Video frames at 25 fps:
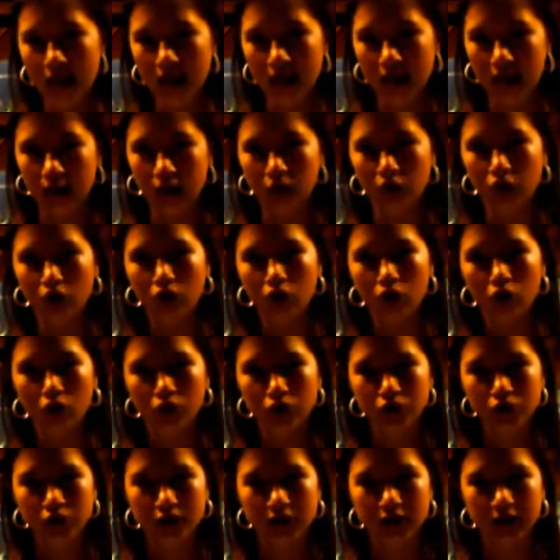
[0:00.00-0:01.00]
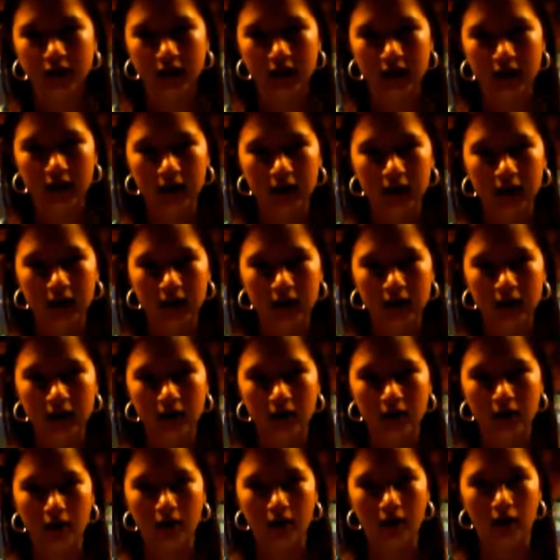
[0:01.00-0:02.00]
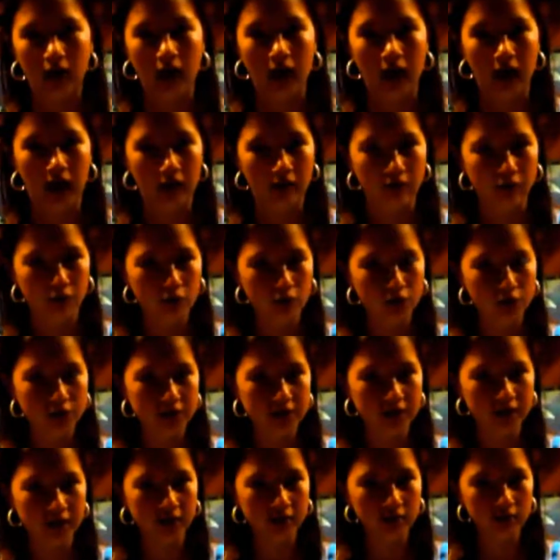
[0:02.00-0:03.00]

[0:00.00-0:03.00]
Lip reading: then you can also see in the aerial scene.